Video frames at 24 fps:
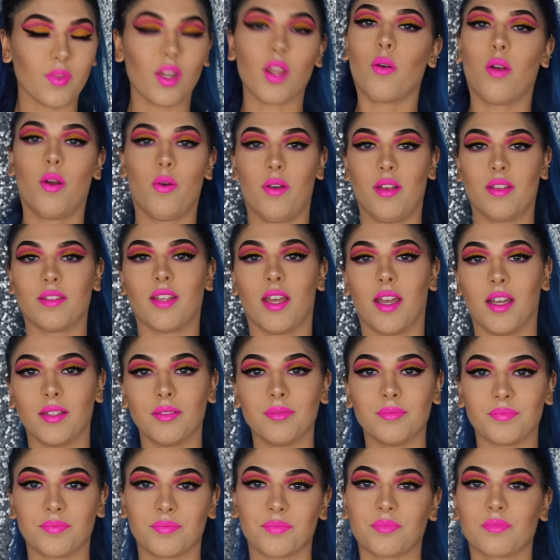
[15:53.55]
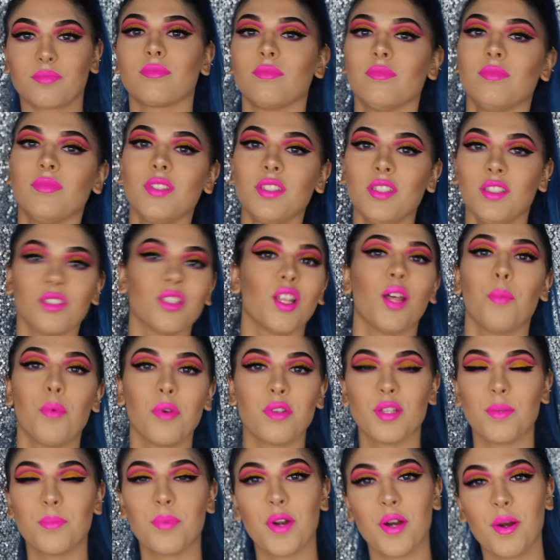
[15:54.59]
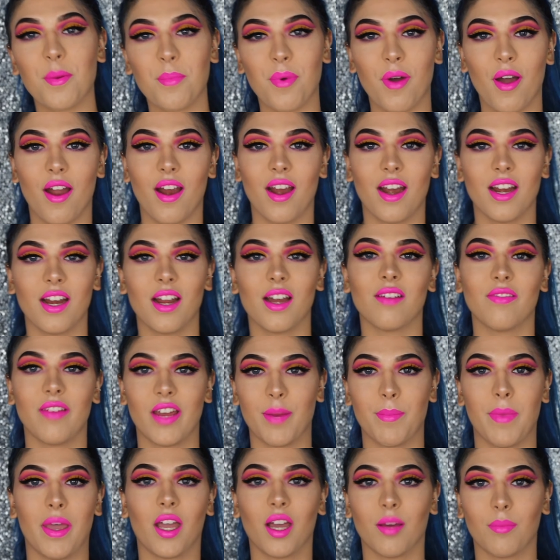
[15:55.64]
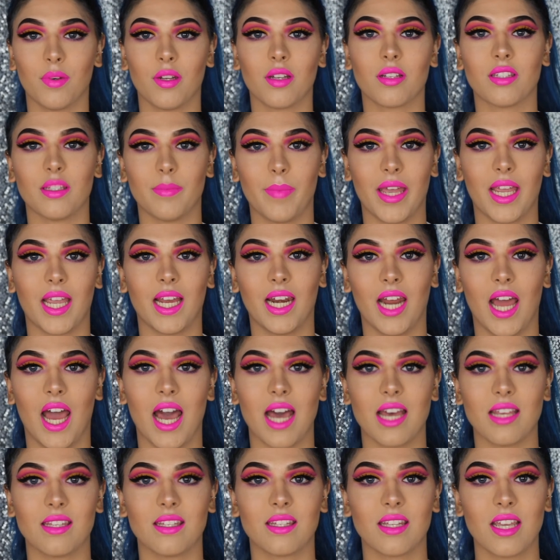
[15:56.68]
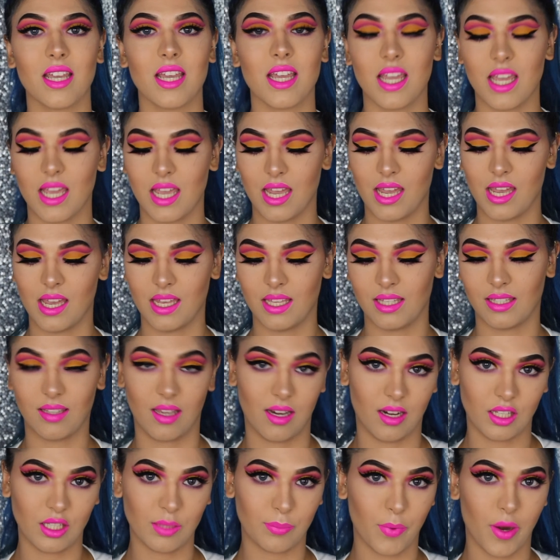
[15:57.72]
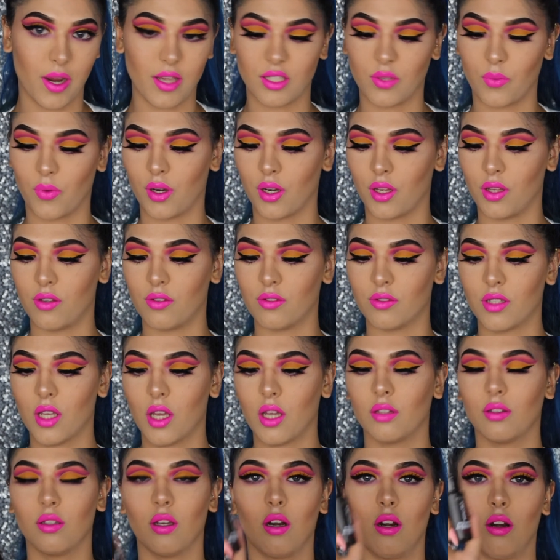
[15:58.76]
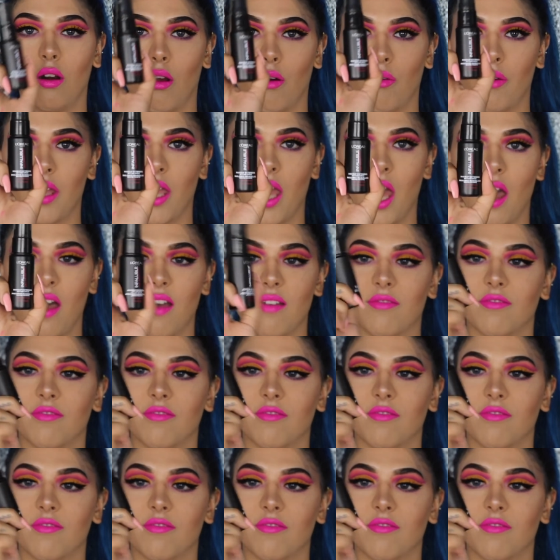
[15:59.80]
Where was I? So the most important part of any makeup look to make it last is setting spray. So we're going to use the L'Oreal